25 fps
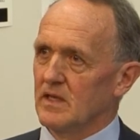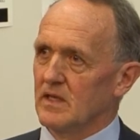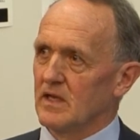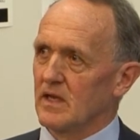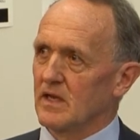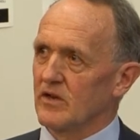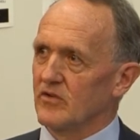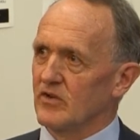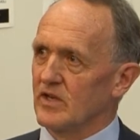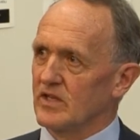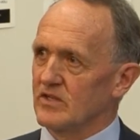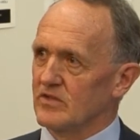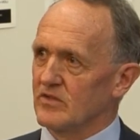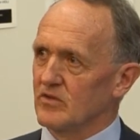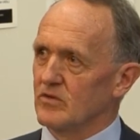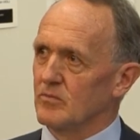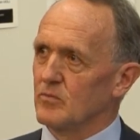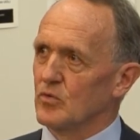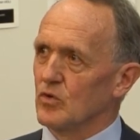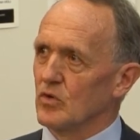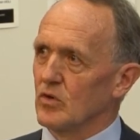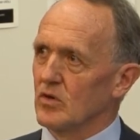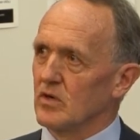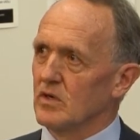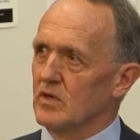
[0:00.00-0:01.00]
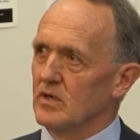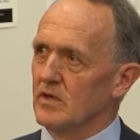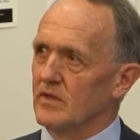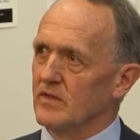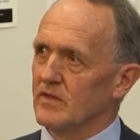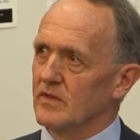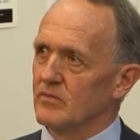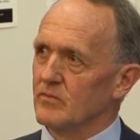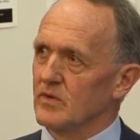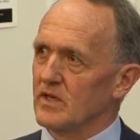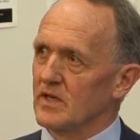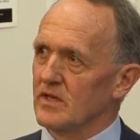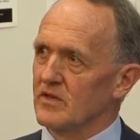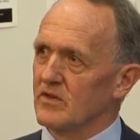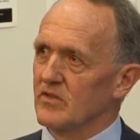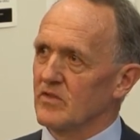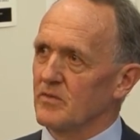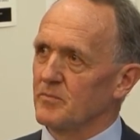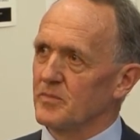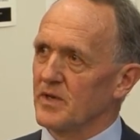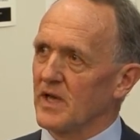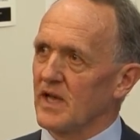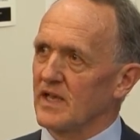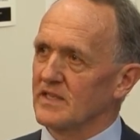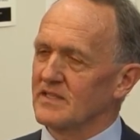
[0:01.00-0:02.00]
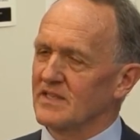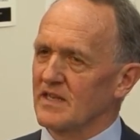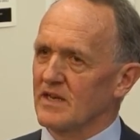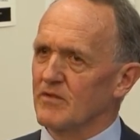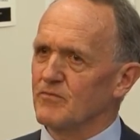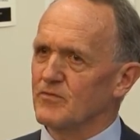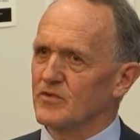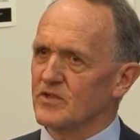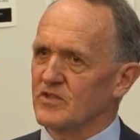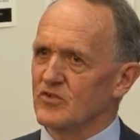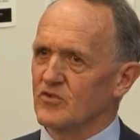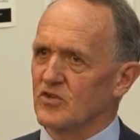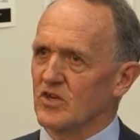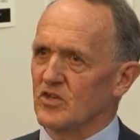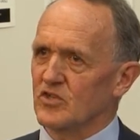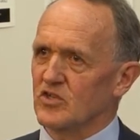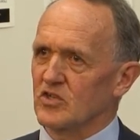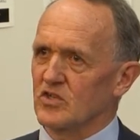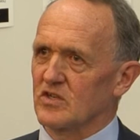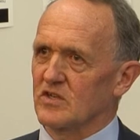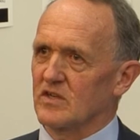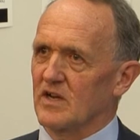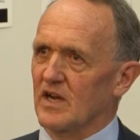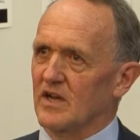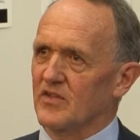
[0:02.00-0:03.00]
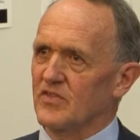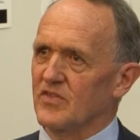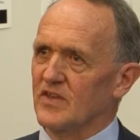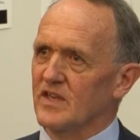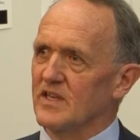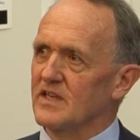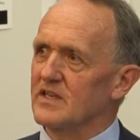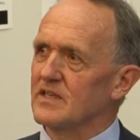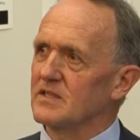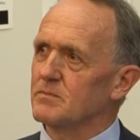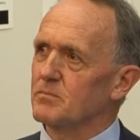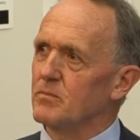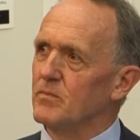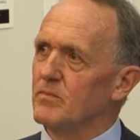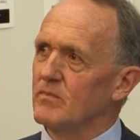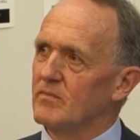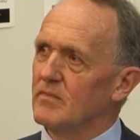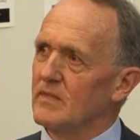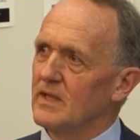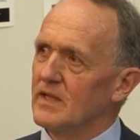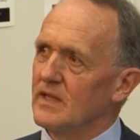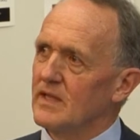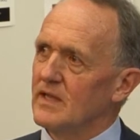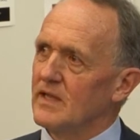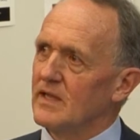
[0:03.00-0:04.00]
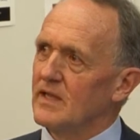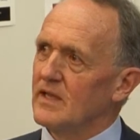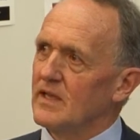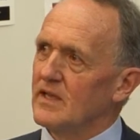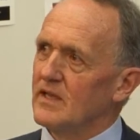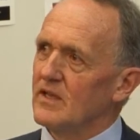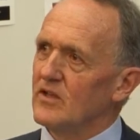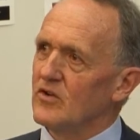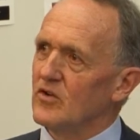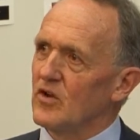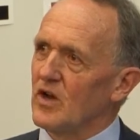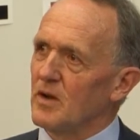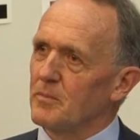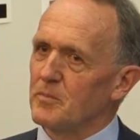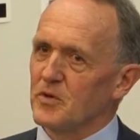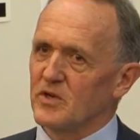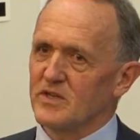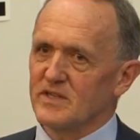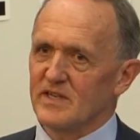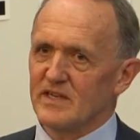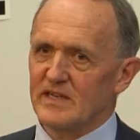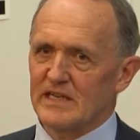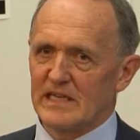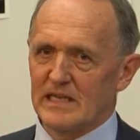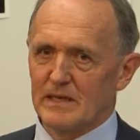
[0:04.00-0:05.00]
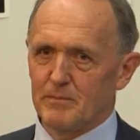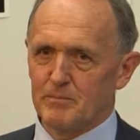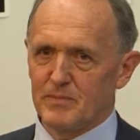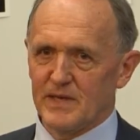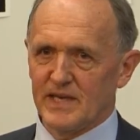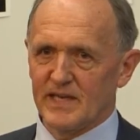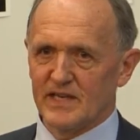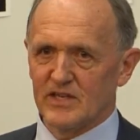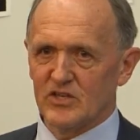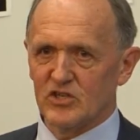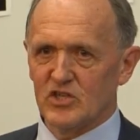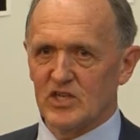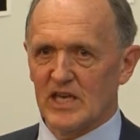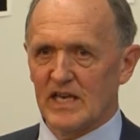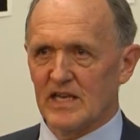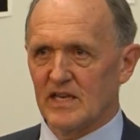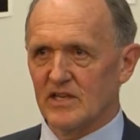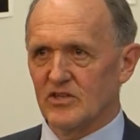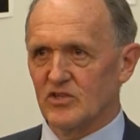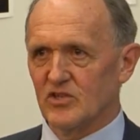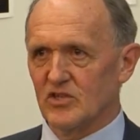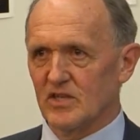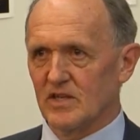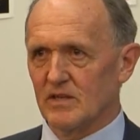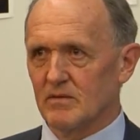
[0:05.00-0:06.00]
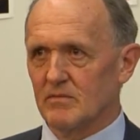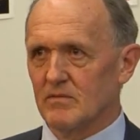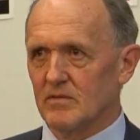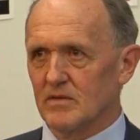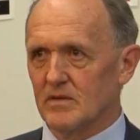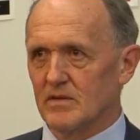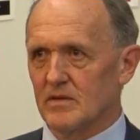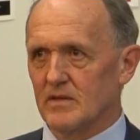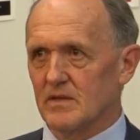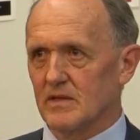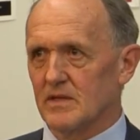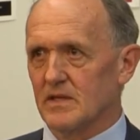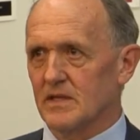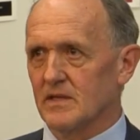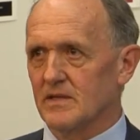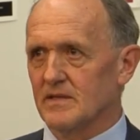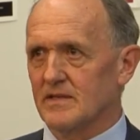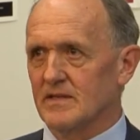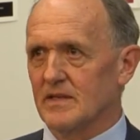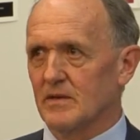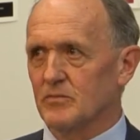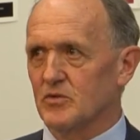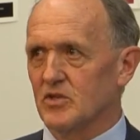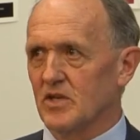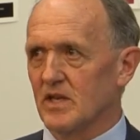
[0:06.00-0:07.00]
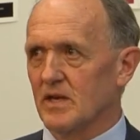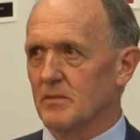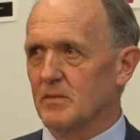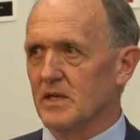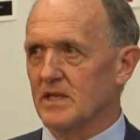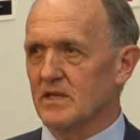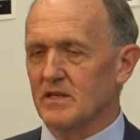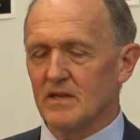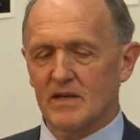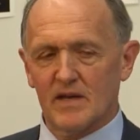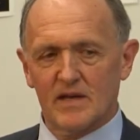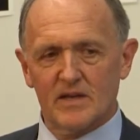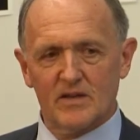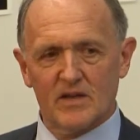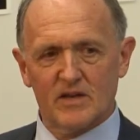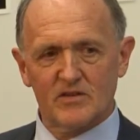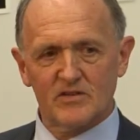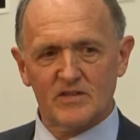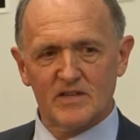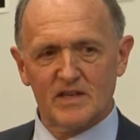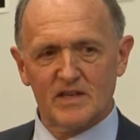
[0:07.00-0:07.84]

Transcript: a great deal more than we had in the past. And infrastructure, I think, is a particularly big and challenging subject. I mean, I was